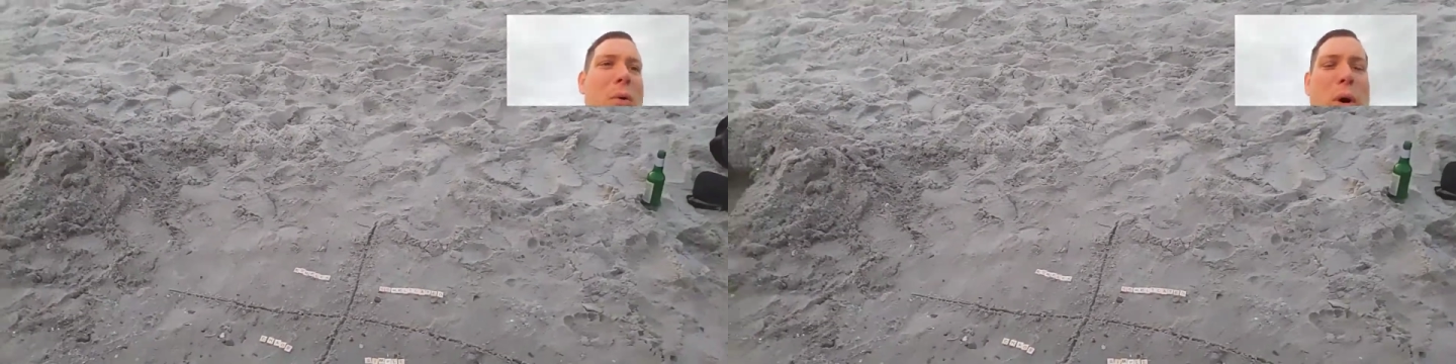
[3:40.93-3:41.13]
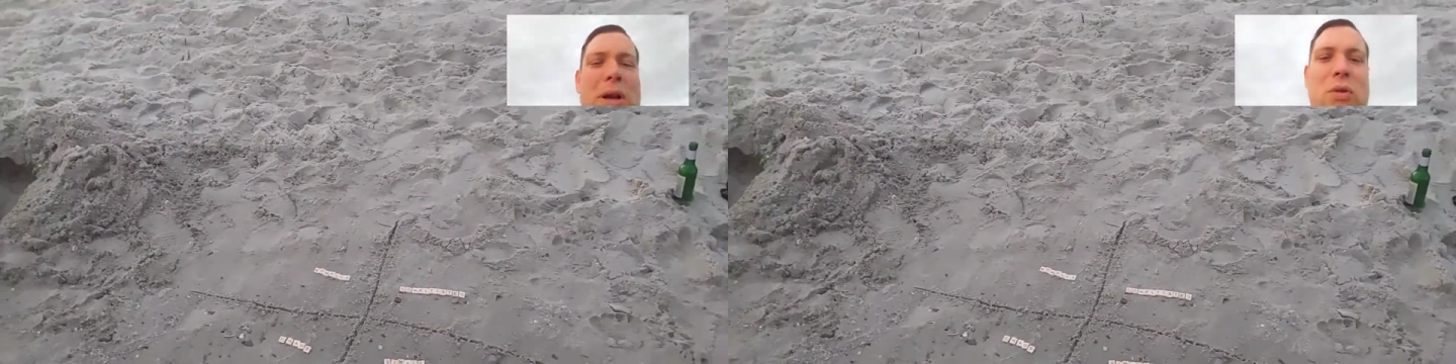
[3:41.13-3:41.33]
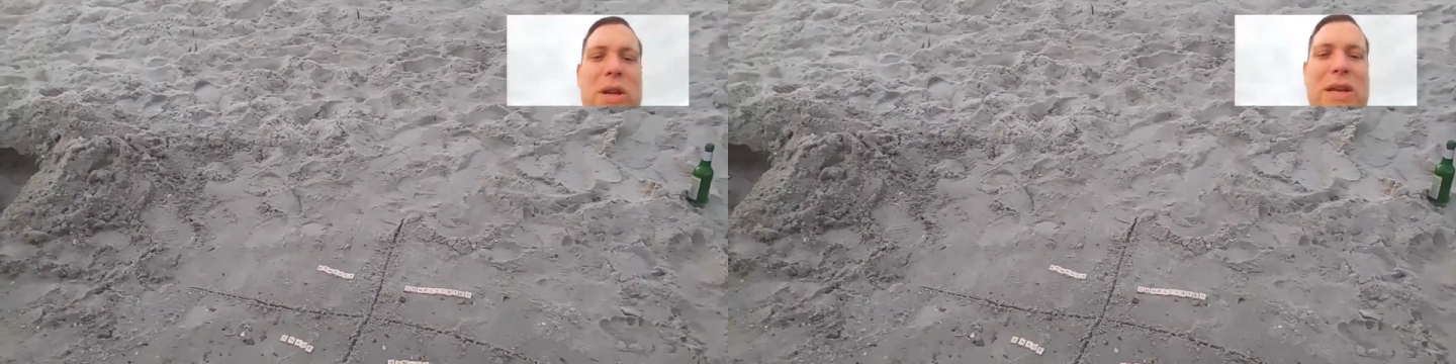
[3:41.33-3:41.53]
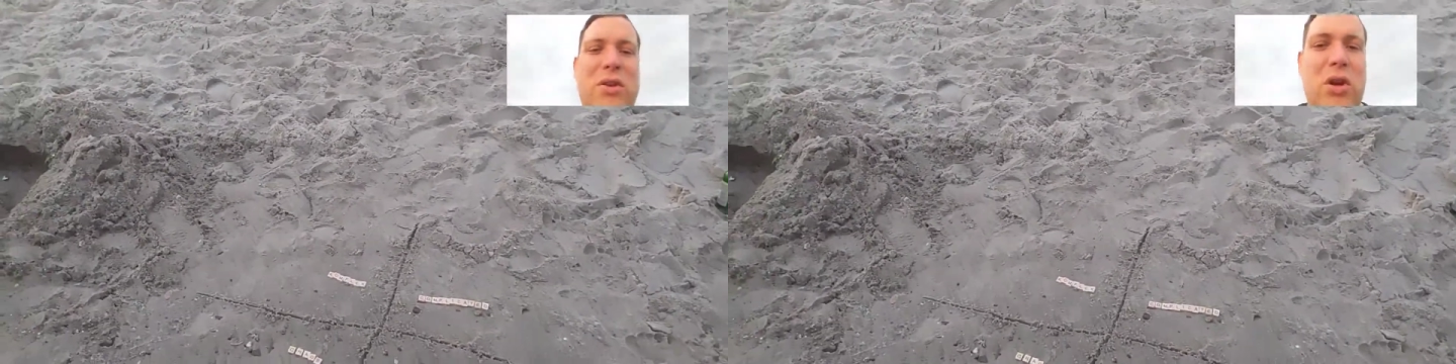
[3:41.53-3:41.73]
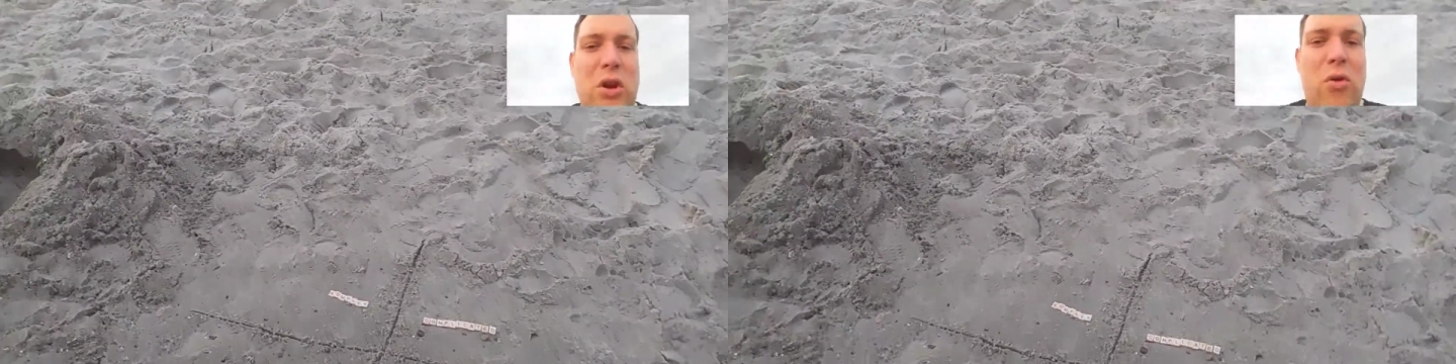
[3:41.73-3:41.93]
what you need
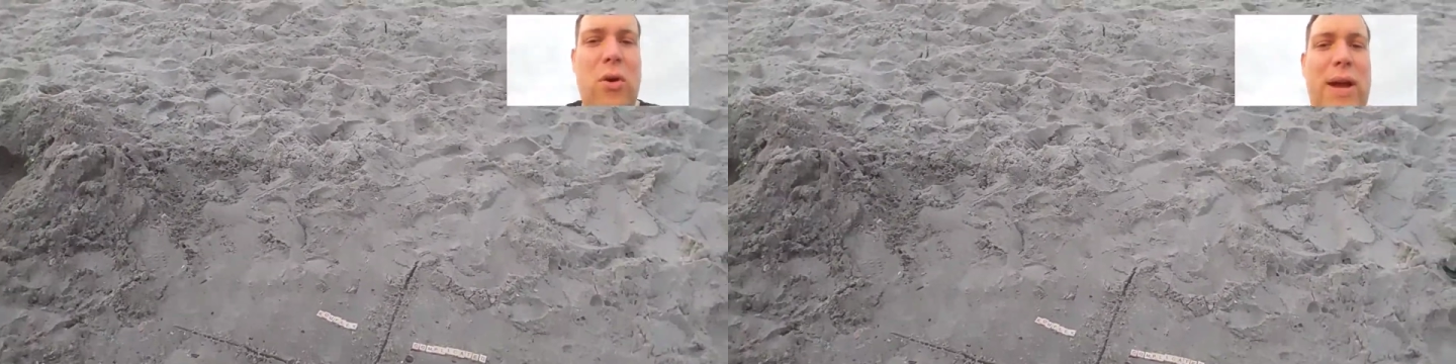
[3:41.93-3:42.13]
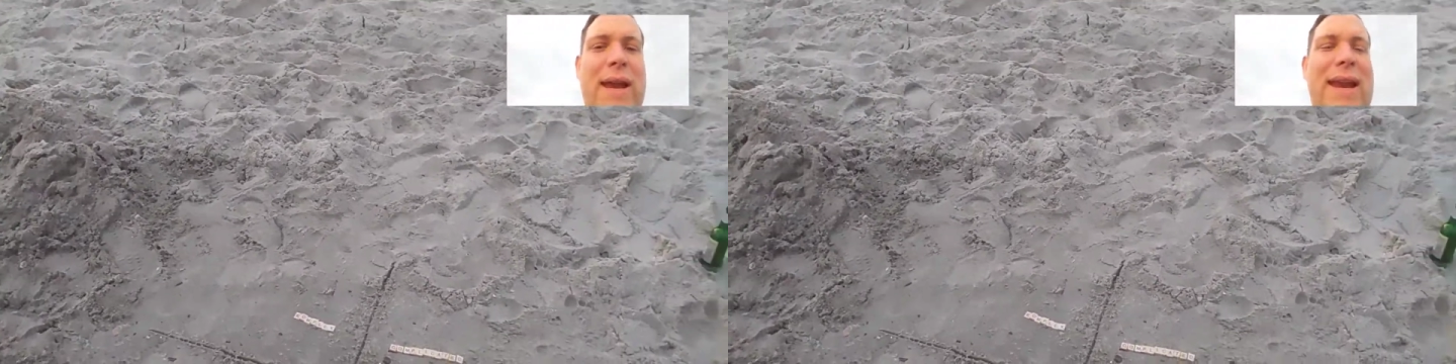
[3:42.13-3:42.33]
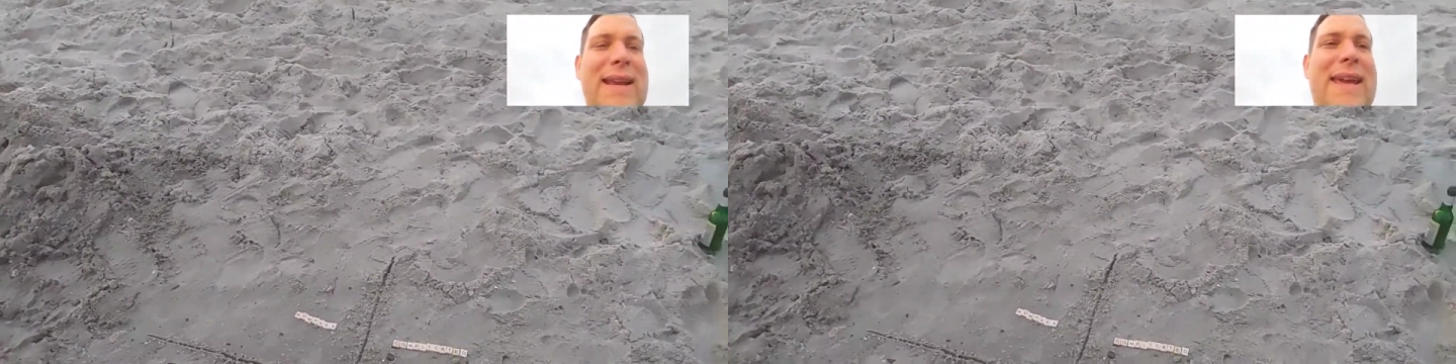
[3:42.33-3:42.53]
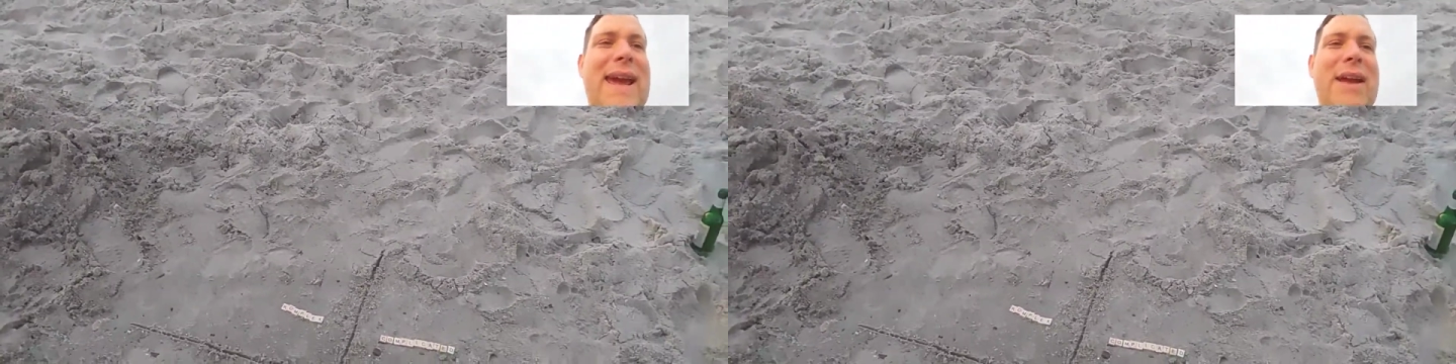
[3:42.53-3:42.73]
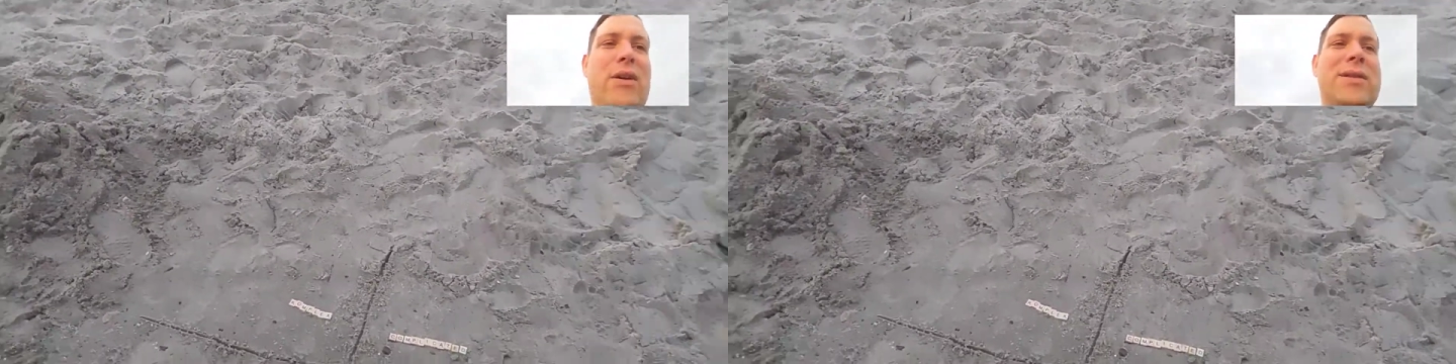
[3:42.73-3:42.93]
to do. And in
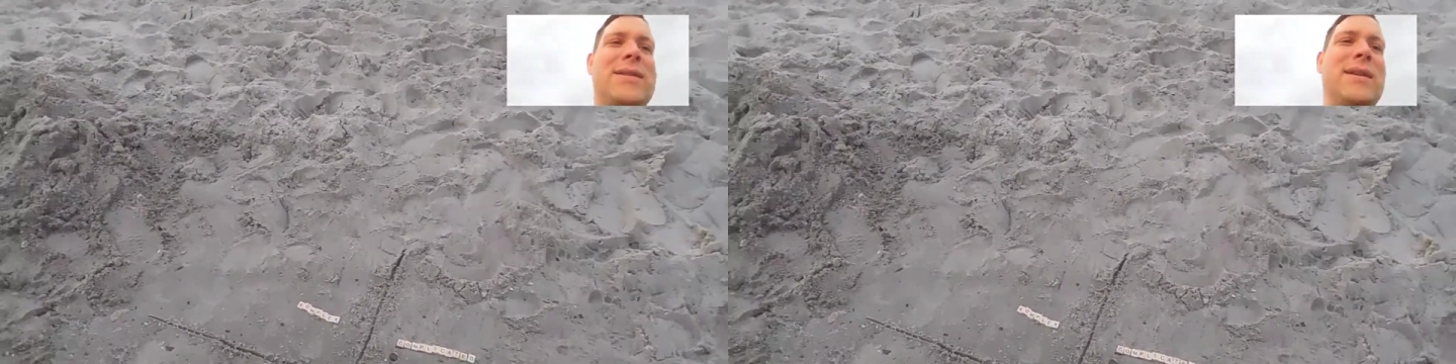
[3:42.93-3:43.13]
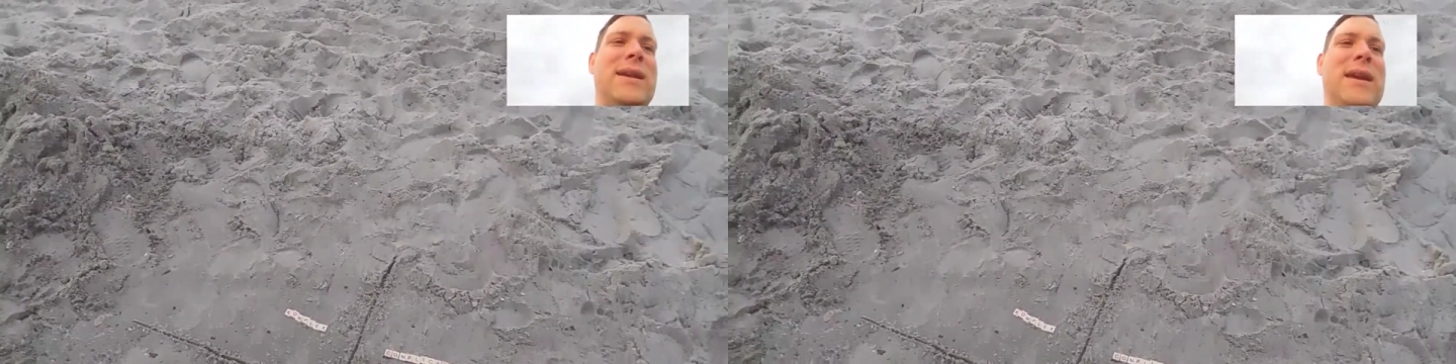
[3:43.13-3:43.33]
chaos,